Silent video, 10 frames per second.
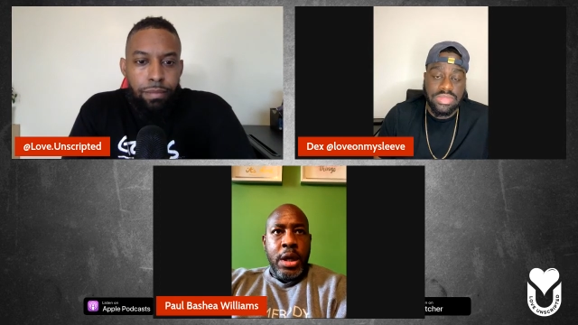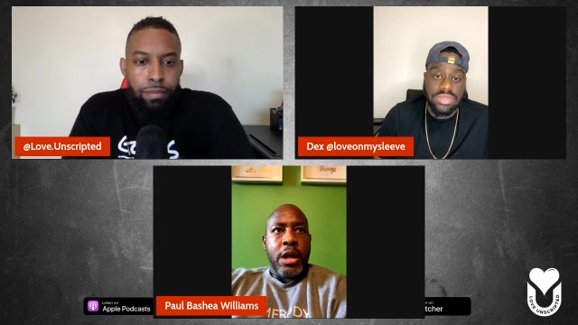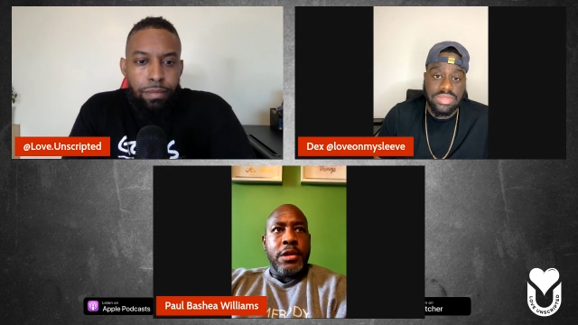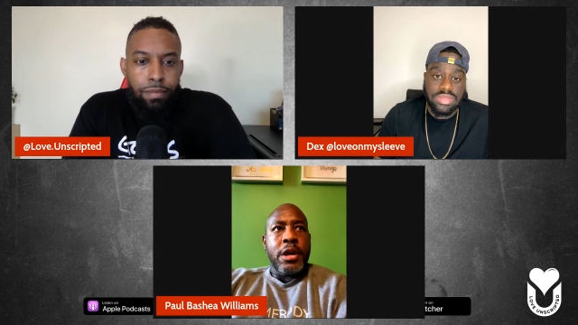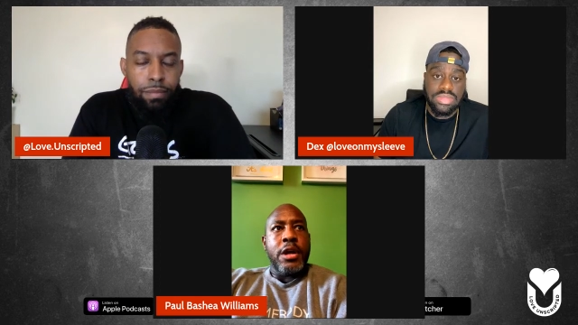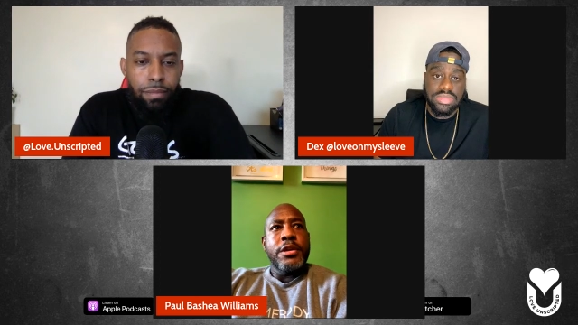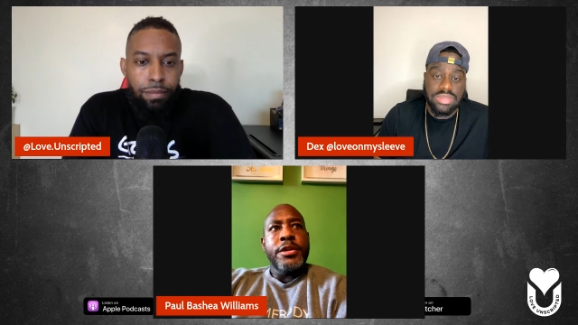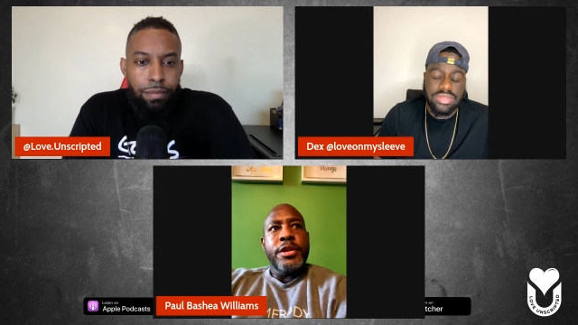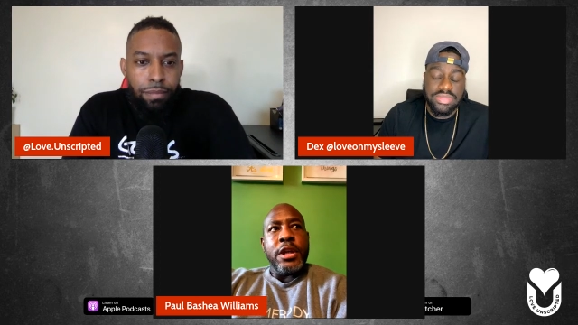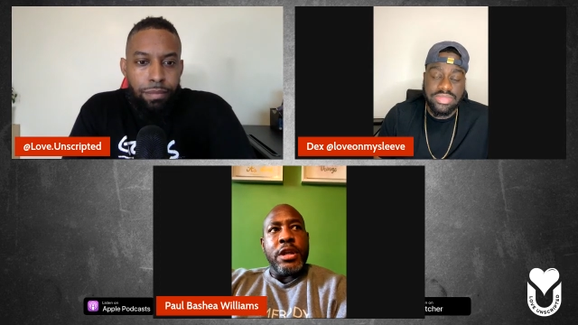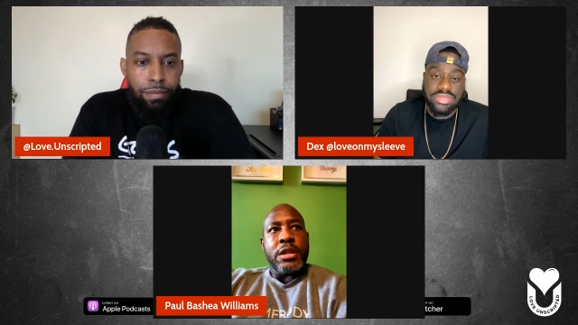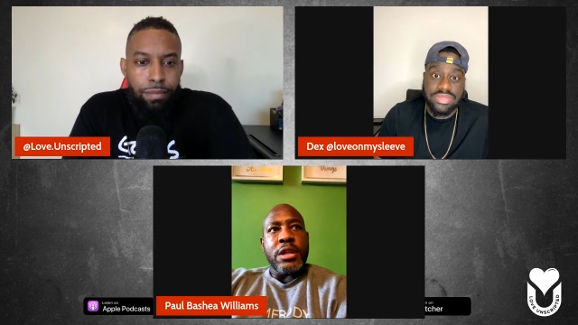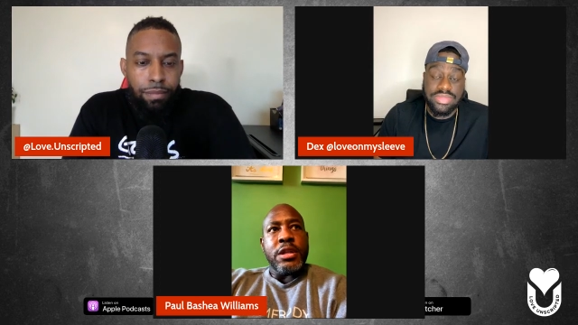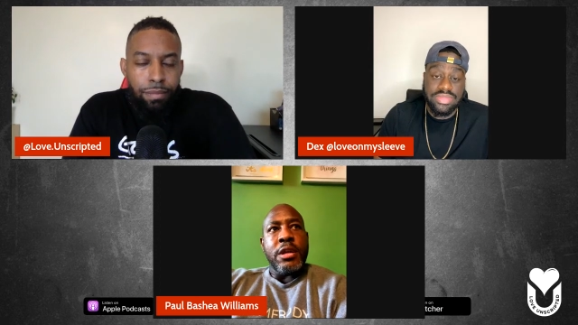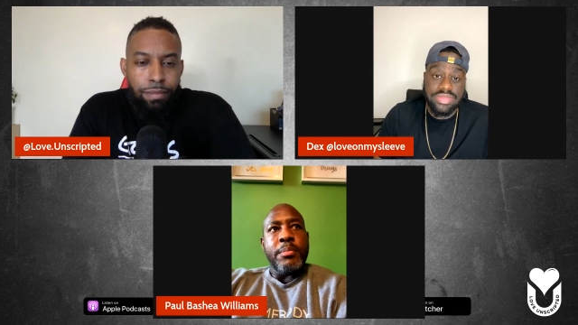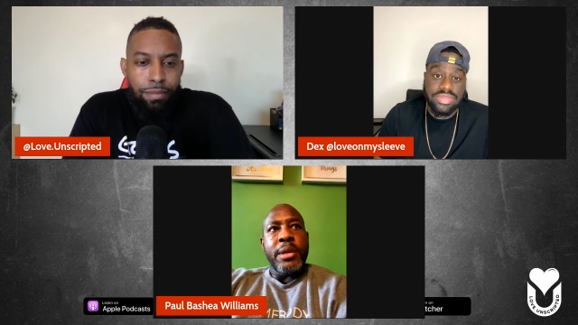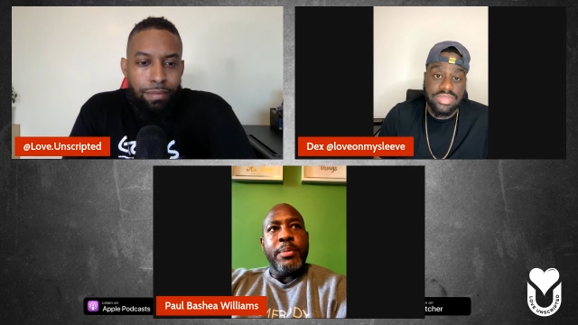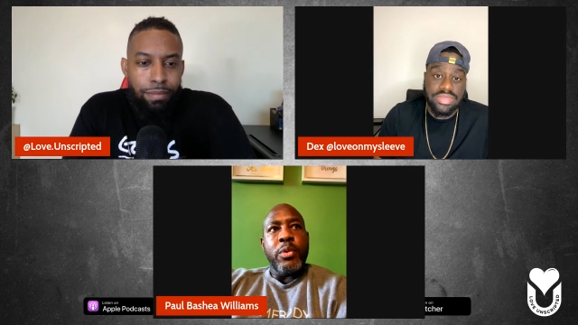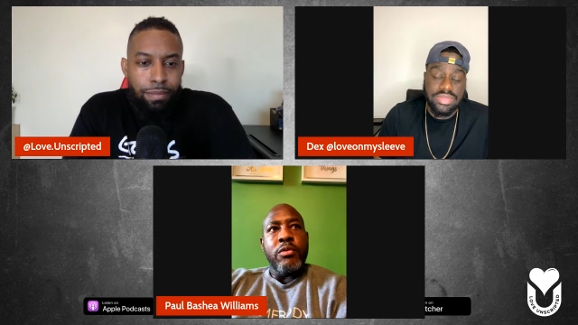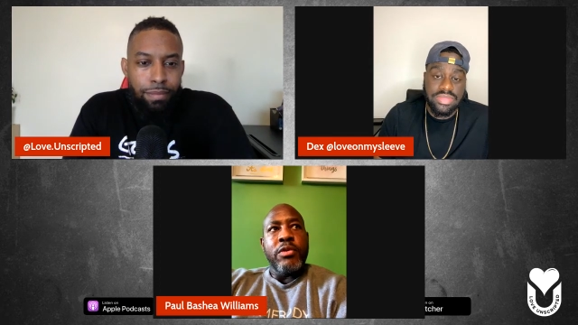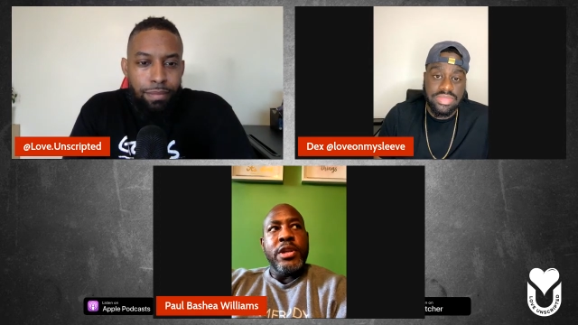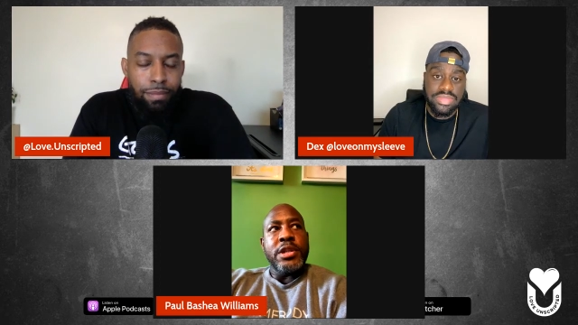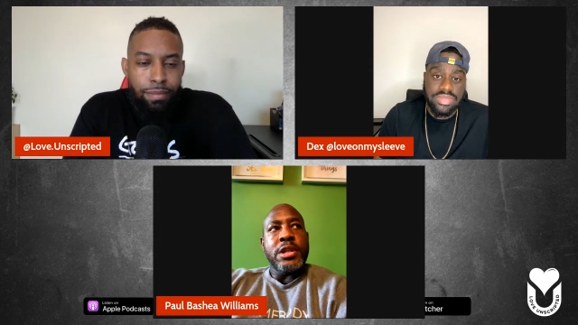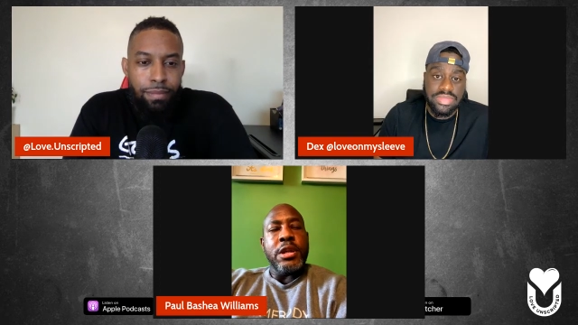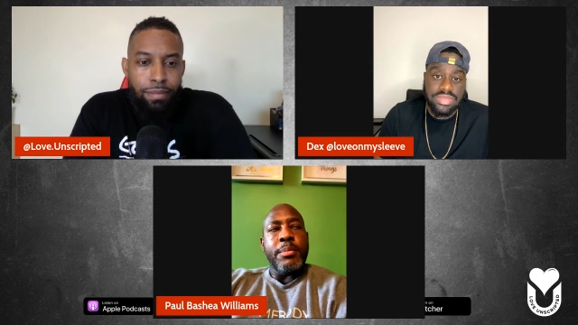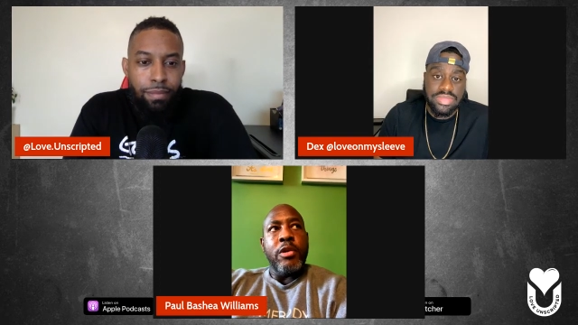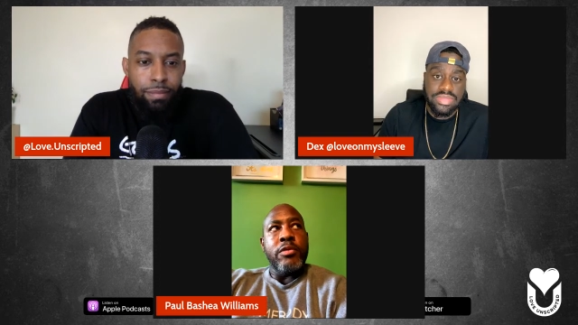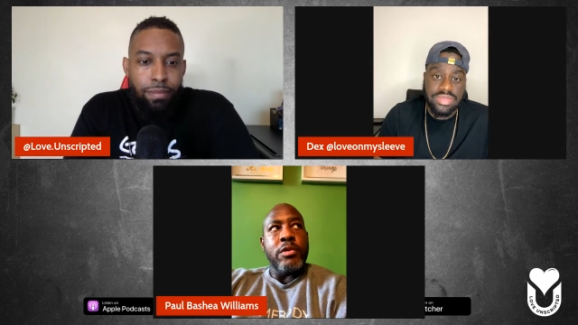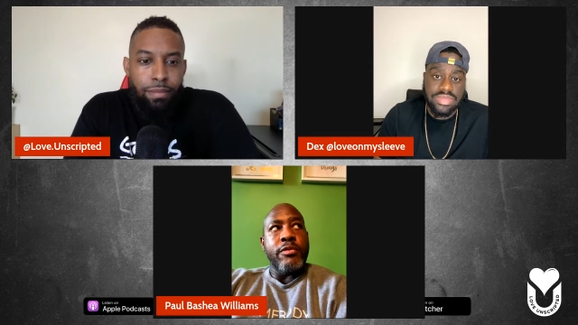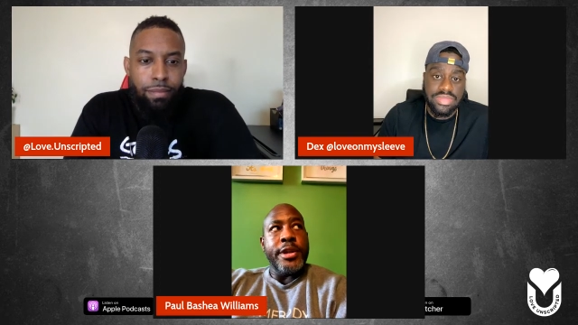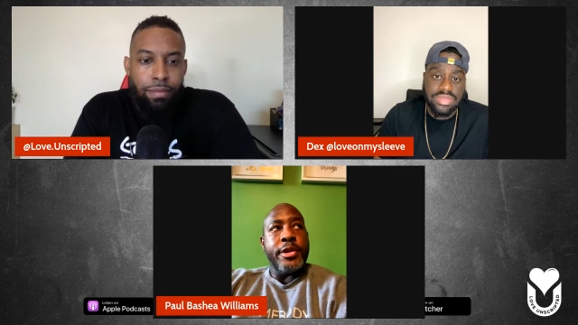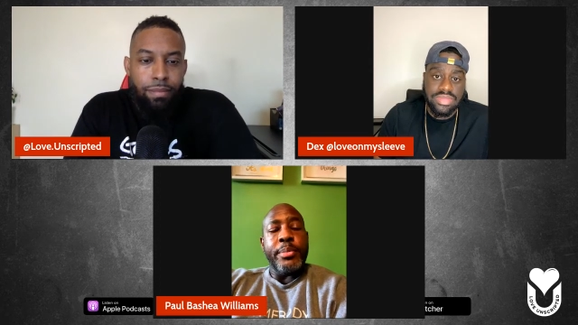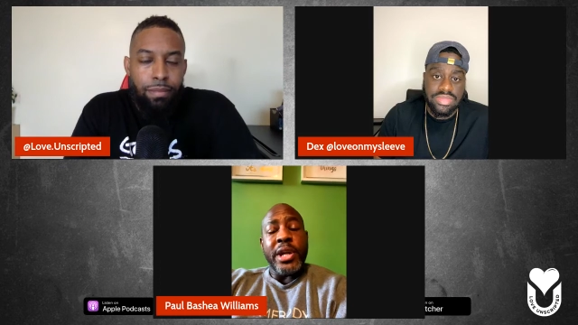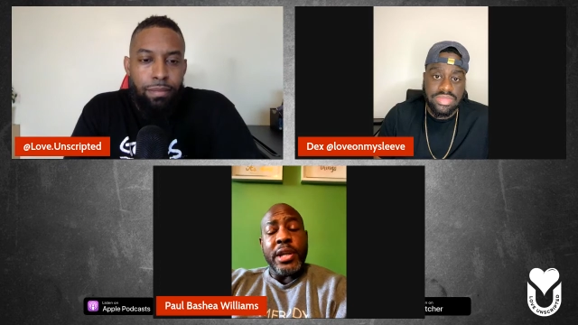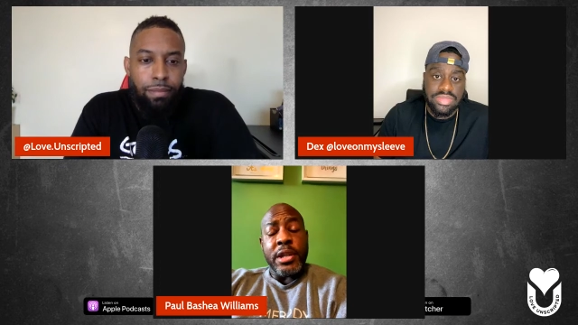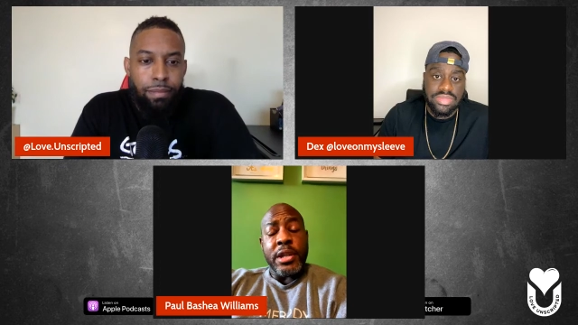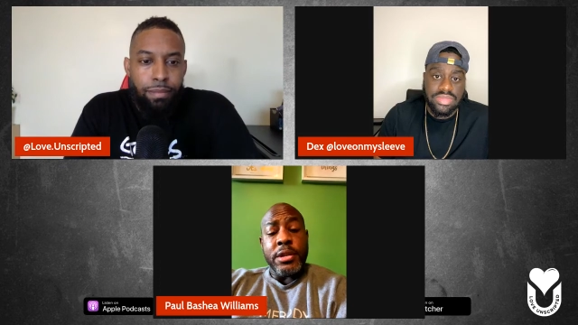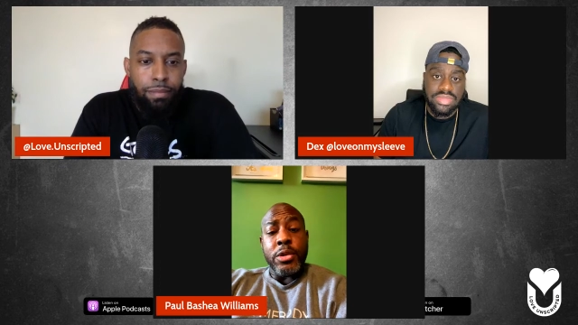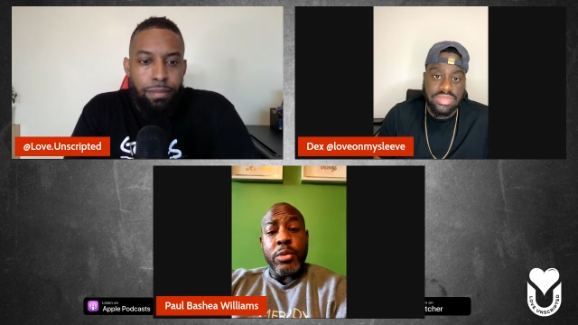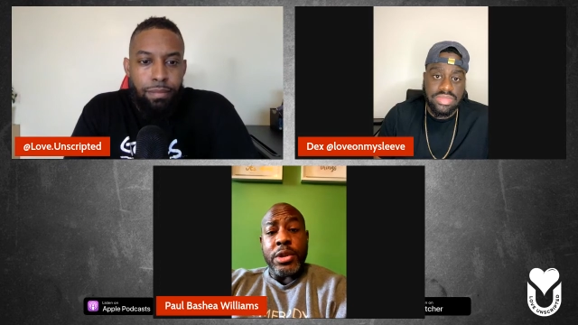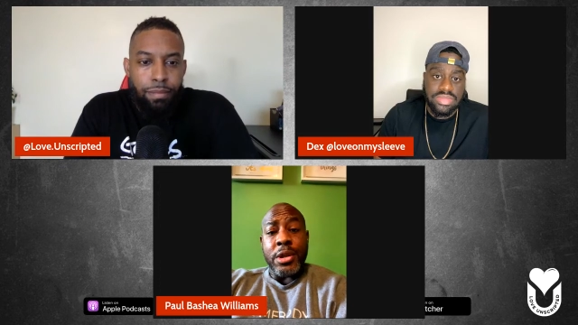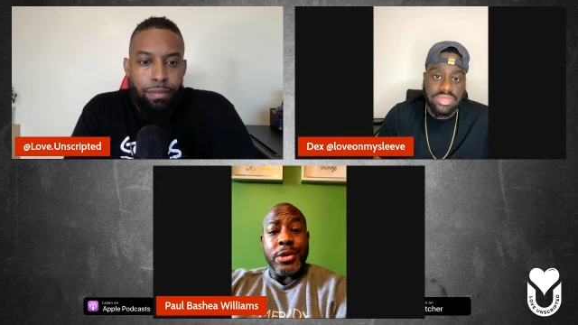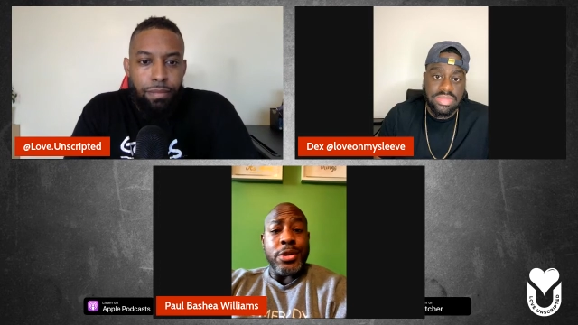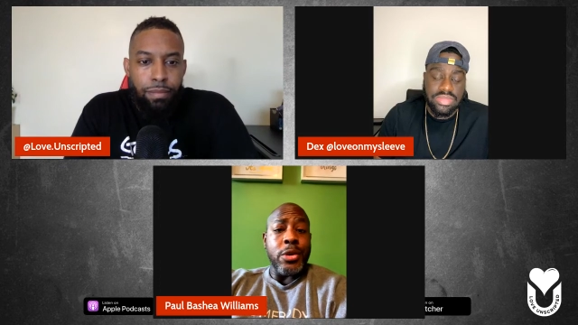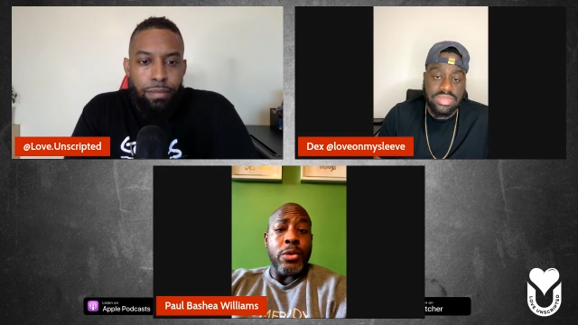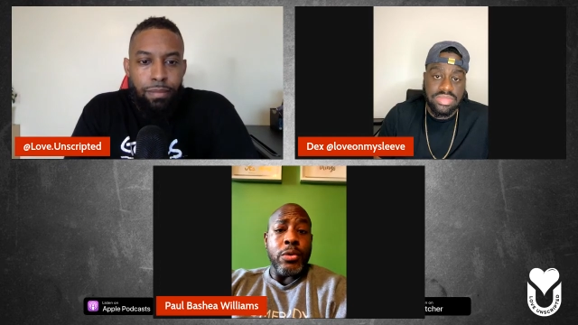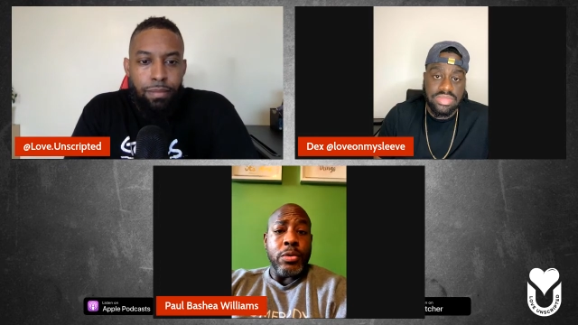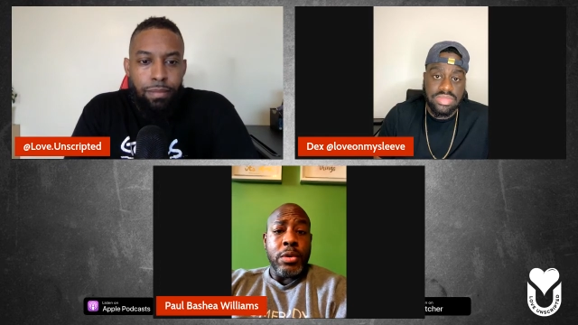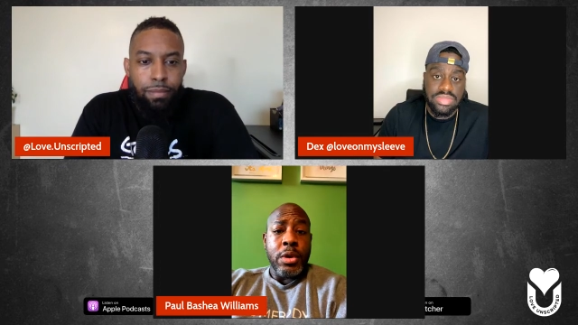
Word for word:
Speaker 1: The other thing is, I think people really skip over, really don't pay attention to is circle